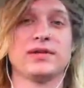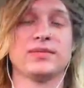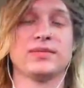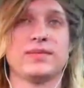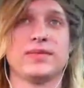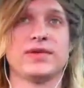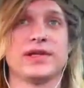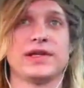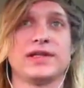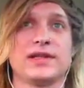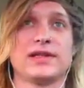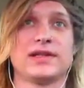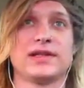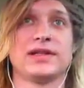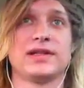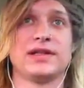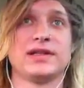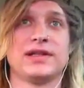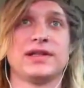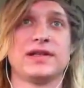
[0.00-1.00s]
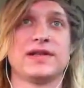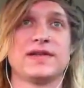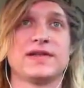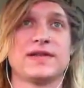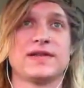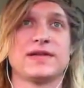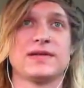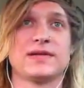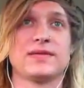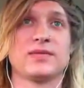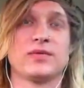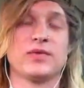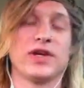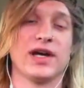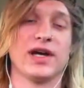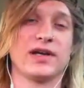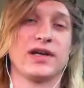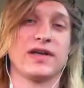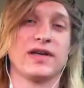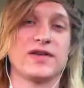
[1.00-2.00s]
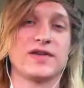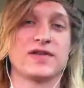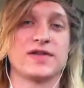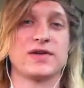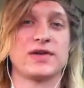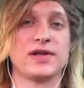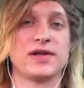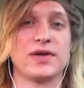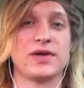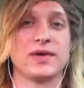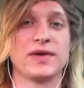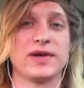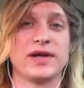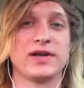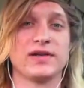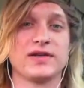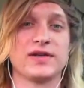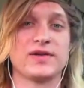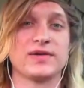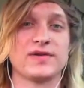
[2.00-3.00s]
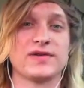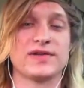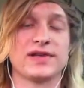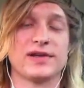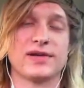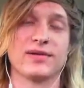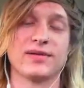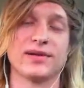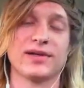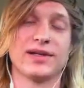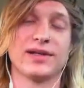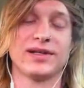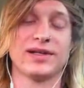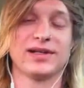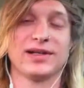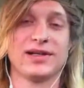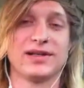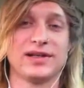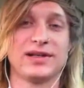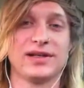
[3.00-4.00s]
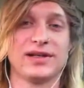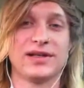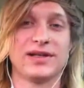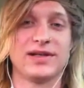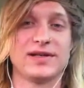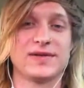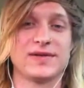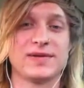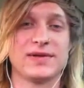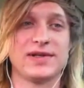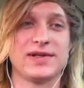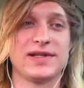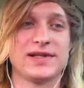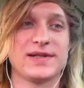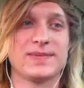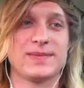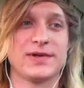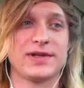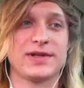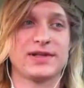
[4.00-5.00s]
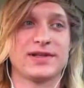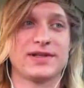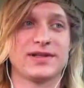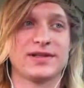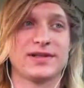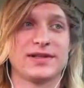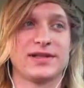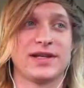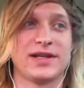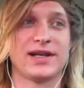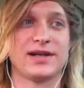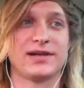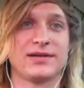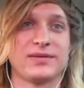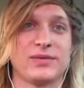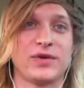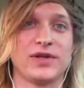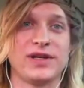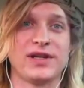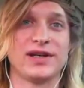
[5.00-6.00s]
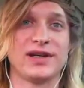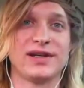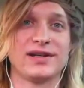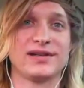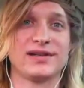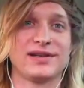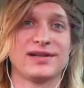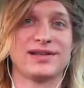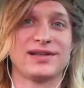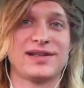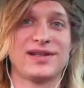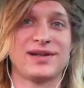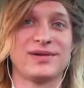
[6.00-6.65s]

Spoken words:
we got to get the studio in there too. So it is what it is. But yeah, we can't really say what it is yet, but